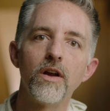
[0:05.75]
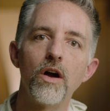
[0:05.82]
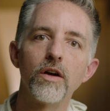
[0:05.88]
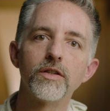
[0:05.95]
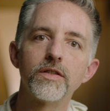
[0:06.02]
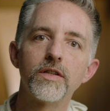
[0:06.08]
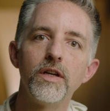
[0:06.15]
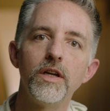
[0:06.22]

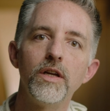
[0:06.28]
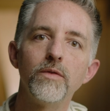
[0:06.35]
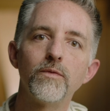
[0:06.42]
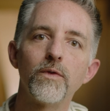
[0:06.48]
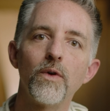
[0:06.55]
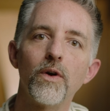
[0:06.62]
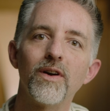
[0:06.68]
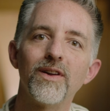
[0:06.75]
Augustine,
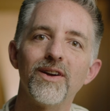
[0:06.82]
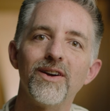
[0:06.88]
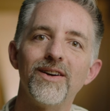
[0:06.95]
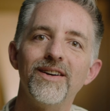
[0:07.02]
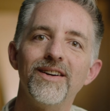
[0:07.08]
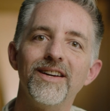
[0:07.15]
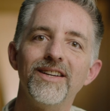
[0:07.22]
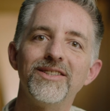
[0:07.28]
Florida,
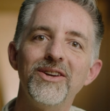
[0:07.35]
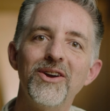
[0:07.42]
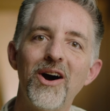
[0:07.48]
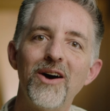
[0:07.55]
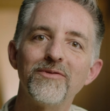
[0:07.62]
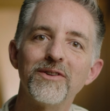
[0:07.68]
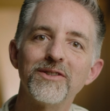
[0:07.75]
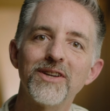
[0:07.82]
as he
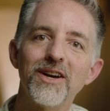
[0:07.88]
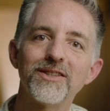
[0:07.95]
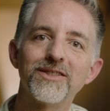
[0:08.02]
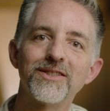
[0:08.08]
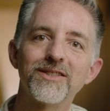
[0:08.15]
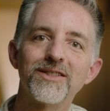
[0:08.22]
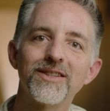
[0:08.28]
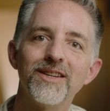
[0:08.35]
offers
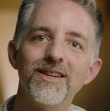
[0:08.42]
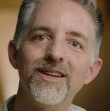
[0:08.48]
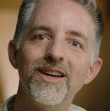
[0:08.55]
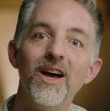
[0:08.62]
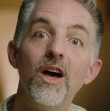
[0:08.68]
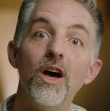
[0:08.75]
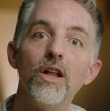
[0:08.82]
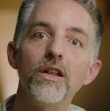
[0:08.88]
us
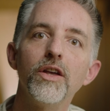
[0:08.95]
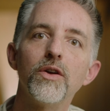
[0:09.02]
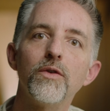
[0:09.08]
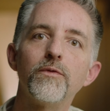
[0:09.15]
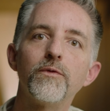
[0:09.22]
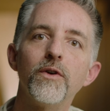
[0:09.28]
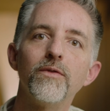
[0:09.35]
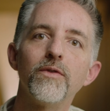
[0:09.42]
a little
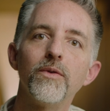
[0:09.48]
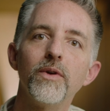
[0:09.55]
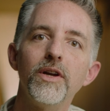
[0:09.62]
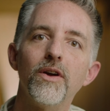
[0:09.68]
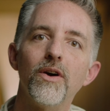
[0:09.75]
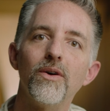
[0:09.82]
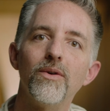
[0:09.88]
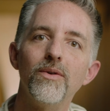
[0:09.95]

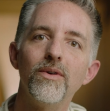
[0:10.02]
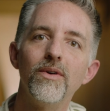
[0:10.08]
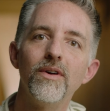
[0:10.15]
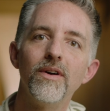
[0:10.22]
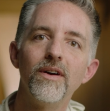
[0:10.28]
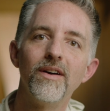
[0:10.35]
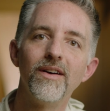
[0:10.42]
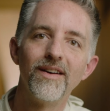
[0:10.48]
fervorino
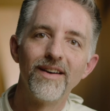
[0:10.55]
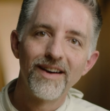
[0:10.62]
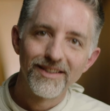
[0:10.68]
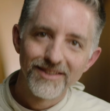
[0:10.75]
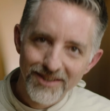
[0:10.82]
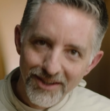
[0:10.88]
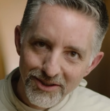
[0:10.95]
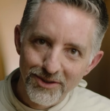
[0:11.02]

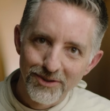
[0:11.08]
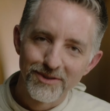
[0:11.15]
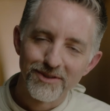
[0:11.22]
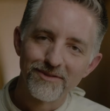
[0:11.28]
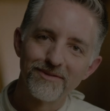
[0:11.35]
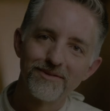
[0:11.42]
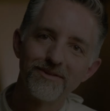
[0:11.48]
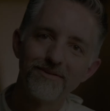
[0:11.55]
on St. Joseph.